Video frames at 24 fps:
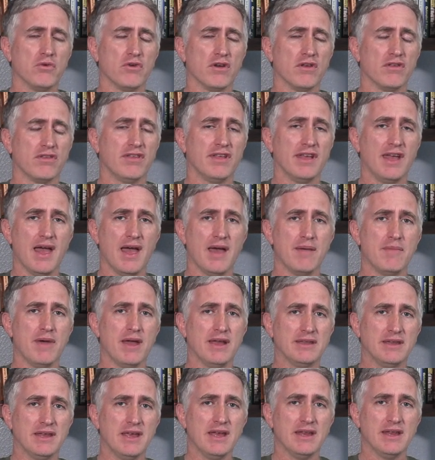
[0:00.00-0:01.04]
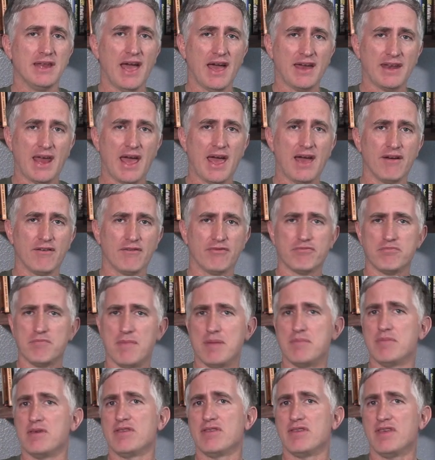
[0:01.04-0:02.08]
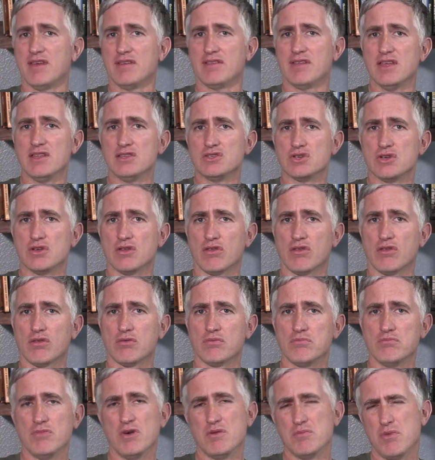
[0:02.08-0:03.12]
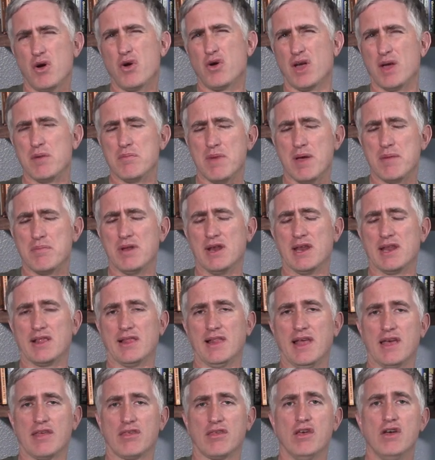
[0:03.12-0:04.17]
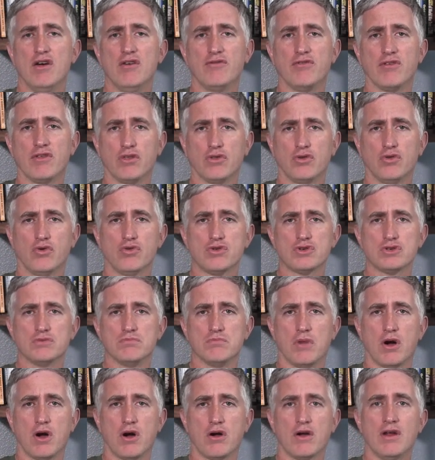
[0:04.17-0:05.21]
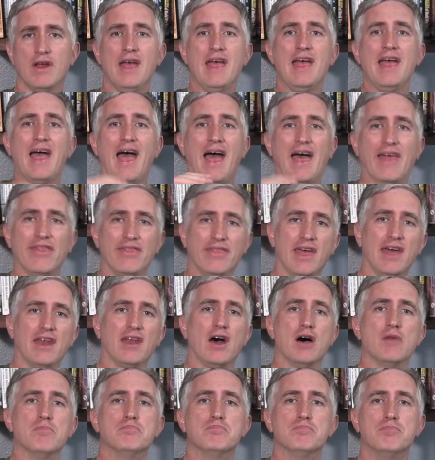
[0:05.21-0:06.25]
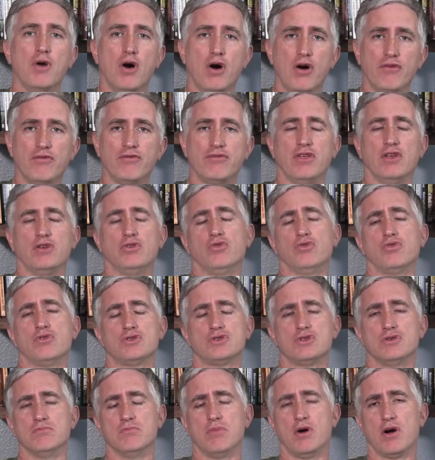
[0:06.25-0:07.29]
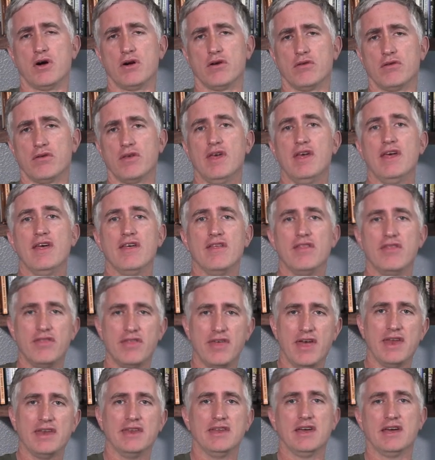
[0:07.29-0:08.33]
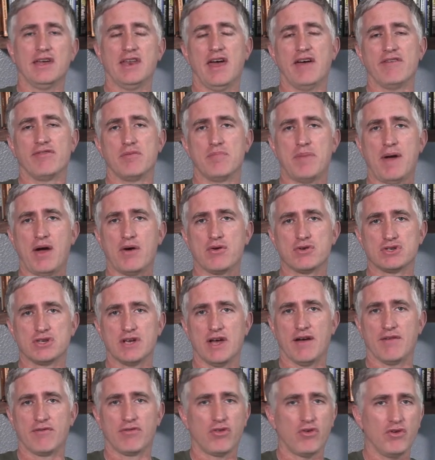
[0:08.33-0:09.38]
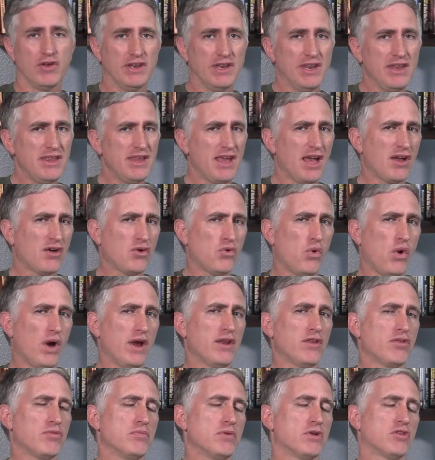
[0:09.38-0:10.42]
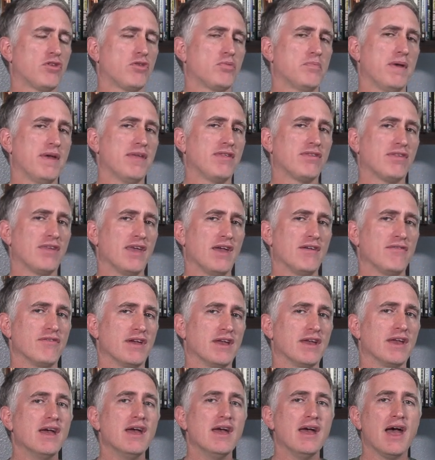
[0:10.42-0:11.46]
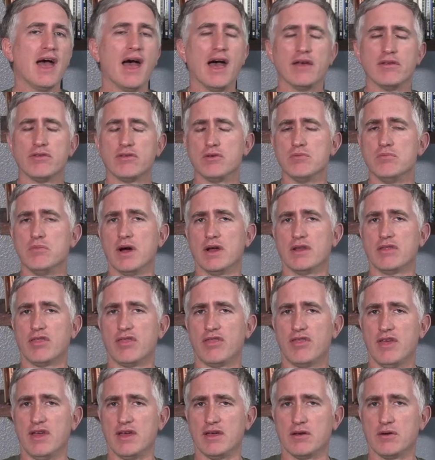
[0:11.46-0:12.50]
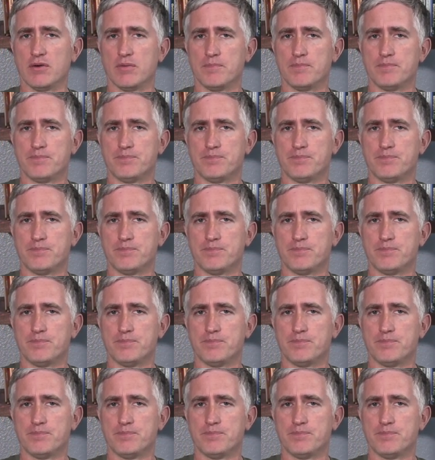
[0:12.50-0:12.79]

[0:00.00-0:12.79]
whereas the M18 you had to have maybe six inches, okay, maybe a little less, for the torsion bar, and then above the torsion bars, then you could have the power shaft. So you didn't get quite as much space saving as you might think.